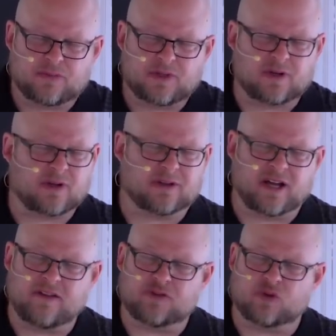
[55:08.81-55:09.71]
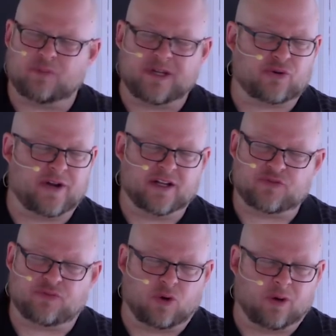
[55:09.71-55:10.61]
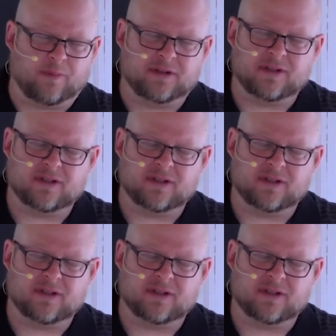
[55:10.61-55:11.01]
that our lives would be transformed